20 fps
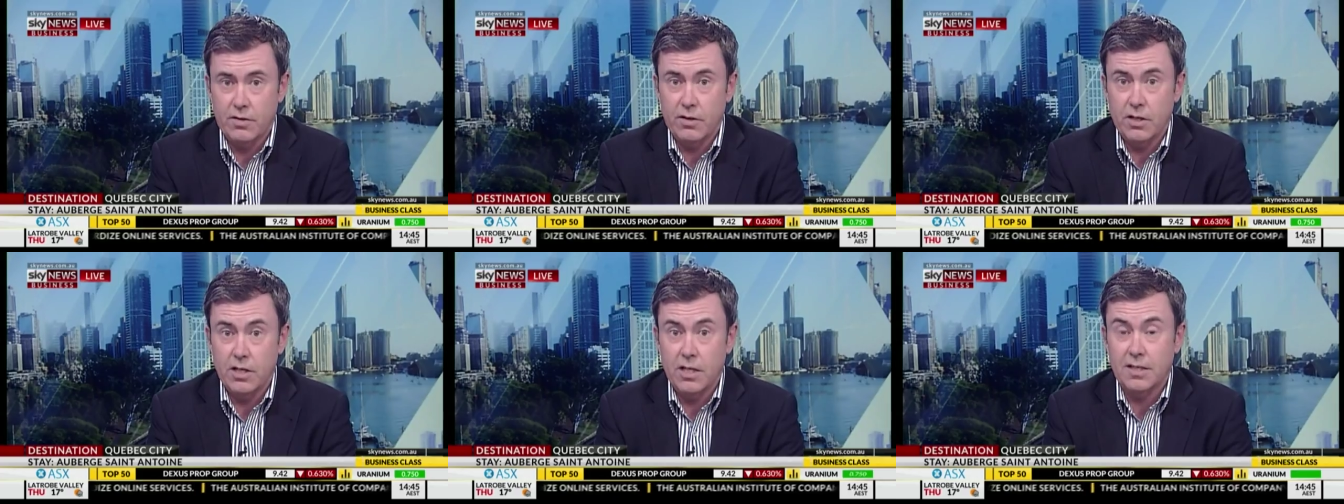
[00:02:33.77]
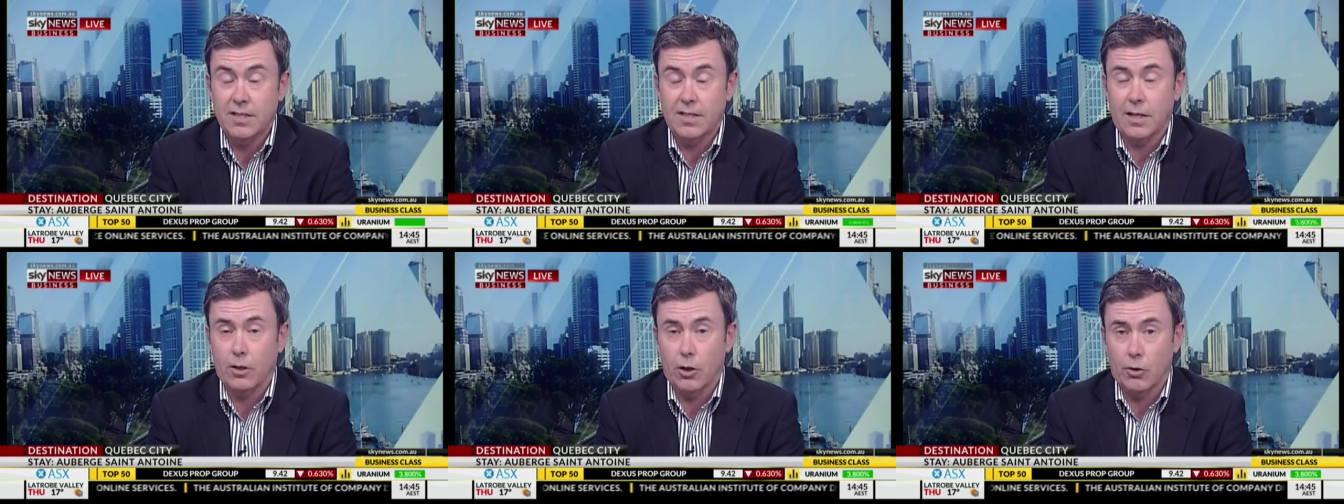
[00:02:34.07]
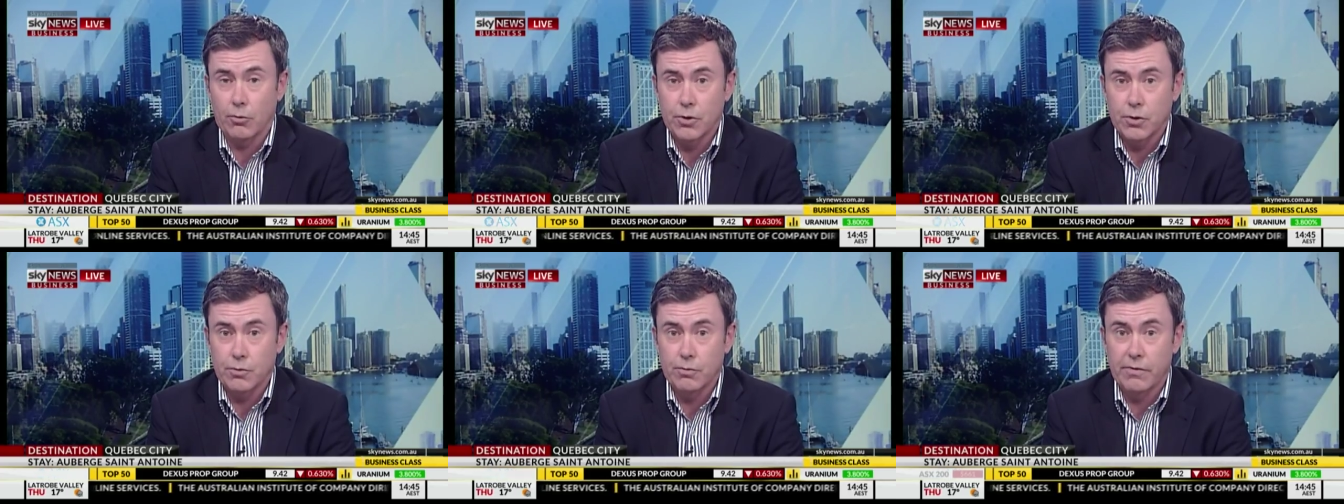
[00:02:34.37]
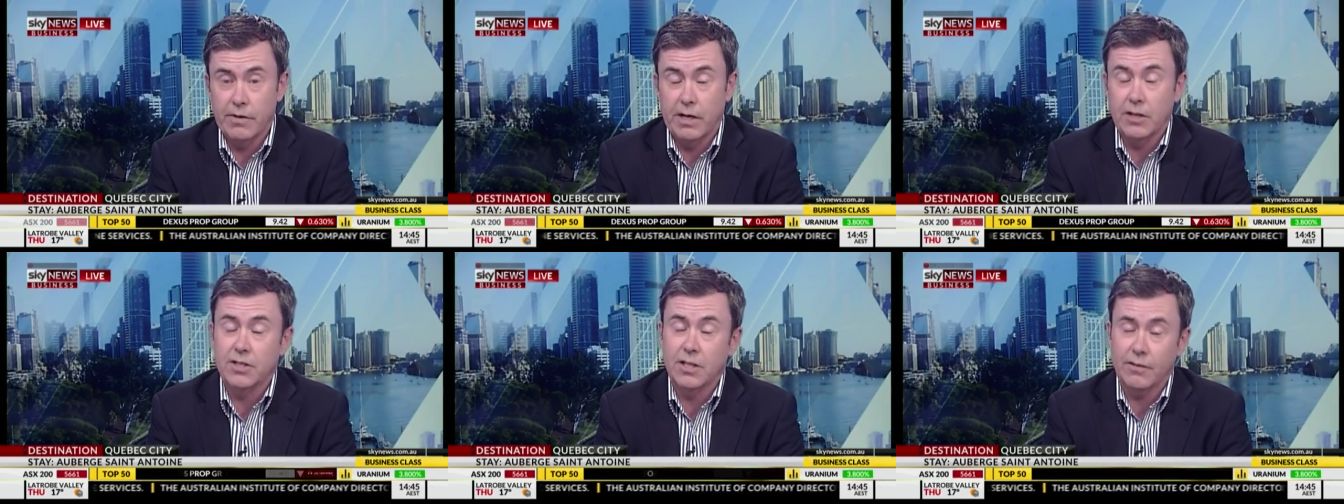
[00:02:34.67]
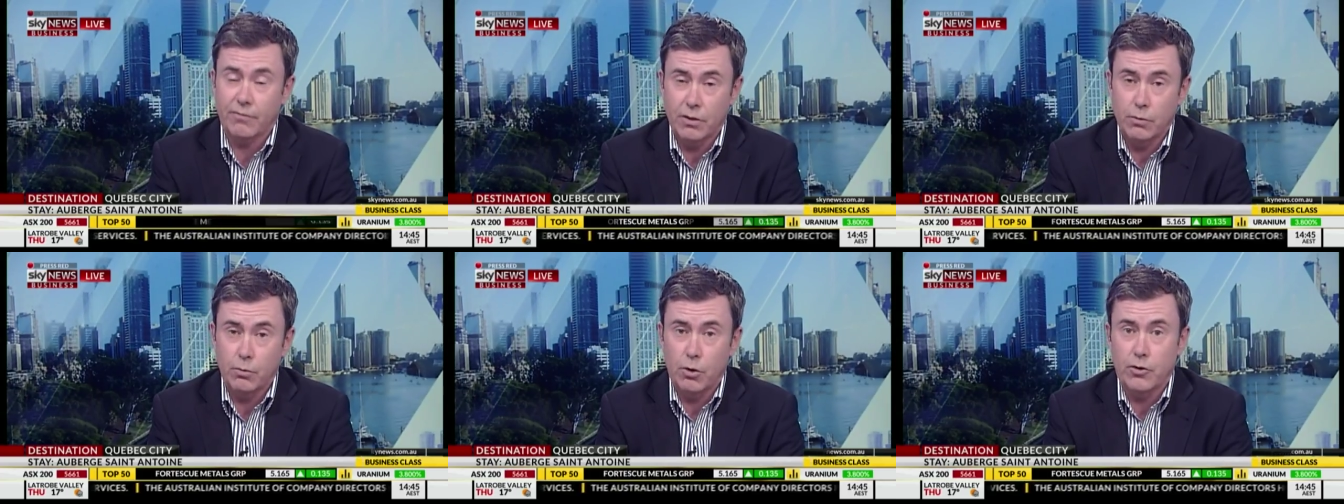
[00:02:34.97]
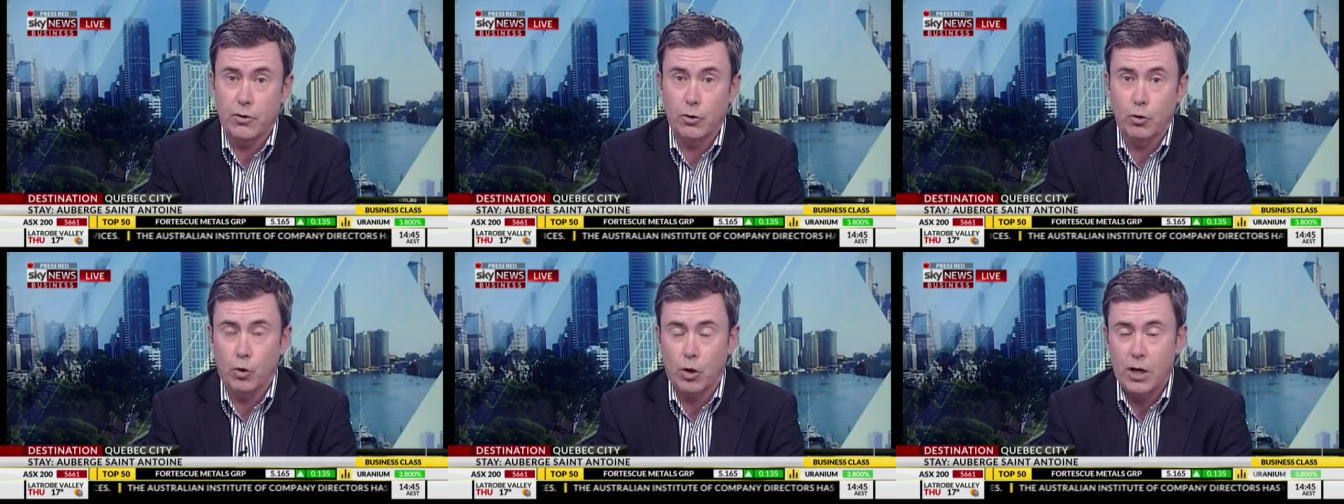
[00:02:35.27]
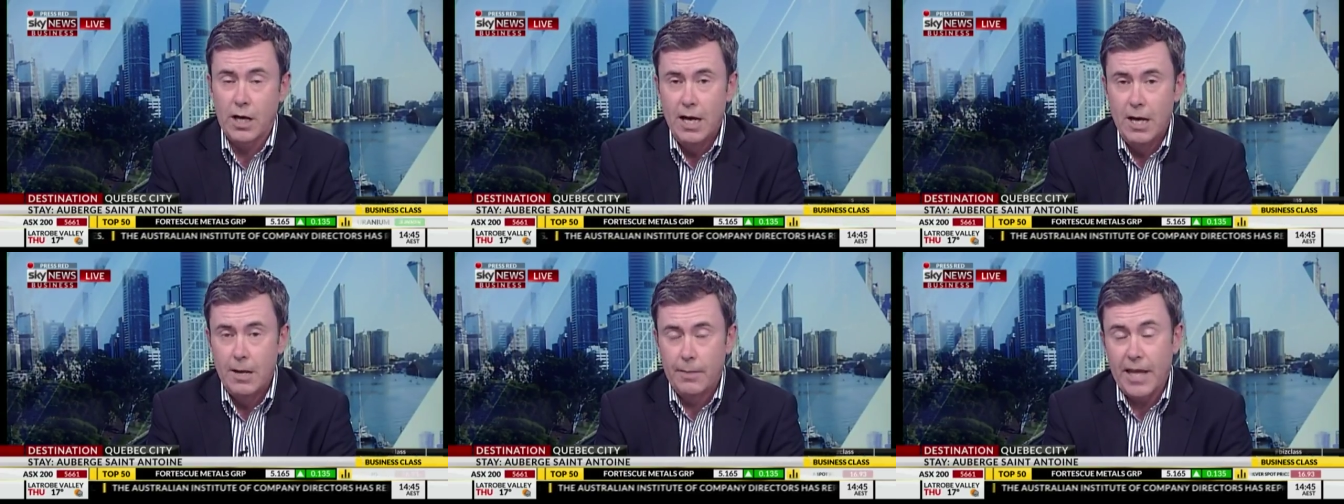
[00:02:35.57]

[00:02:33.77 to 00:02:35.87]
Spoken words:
the St Lawrence River. Definitely worth a look.